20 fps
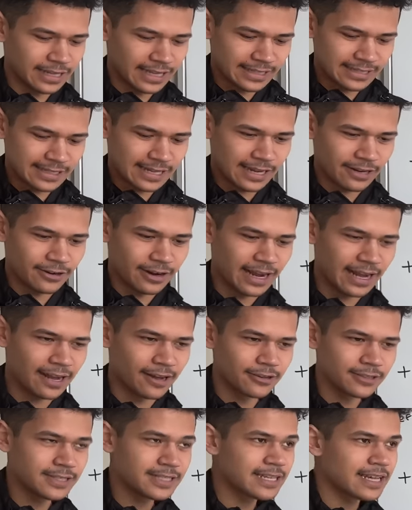is at your
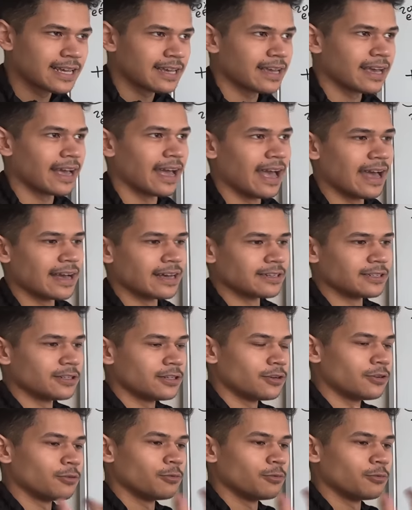house and